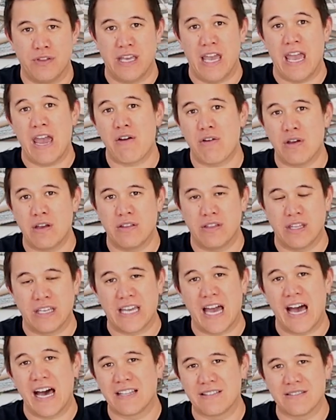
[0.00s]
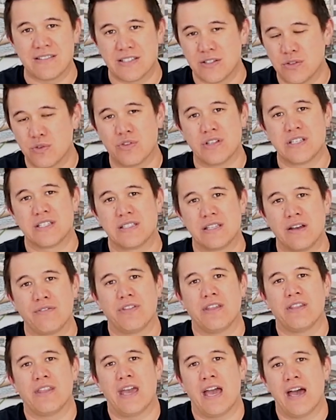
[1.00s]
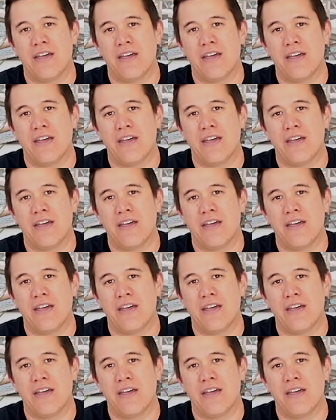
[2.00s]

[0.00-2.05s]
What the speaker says: the area and the gardens and all this stuff that they